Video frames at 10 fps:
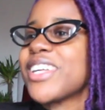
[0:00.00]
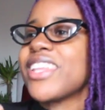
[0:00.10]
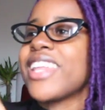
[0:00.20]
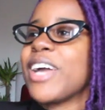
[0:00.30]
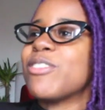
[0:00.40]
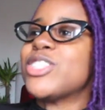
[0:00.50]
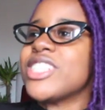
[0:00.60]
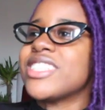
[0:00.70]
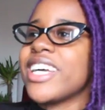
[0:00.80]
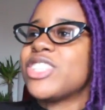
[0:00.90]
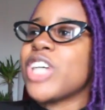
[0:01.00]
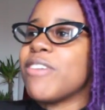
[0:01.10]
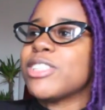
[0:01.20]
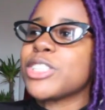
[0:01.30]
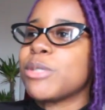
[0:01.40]
languages like
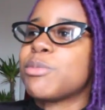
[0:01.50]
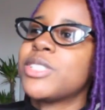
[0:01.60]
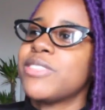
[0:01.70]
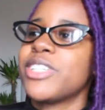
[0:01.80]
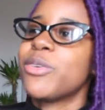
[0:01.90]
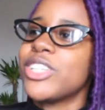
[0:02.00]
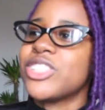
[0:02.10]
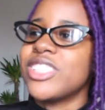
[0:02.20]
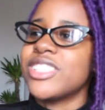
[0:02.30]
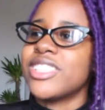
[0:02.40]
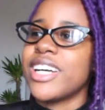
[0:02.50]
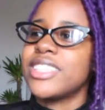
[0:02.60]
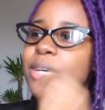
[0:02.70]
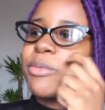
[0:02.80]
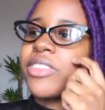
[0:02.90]
JavaScript specific questions and
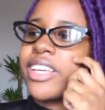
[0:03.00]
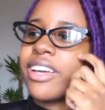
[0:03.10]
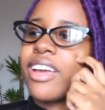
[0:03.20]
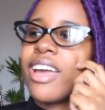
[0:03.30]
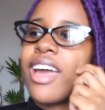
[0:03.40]
that type of thing.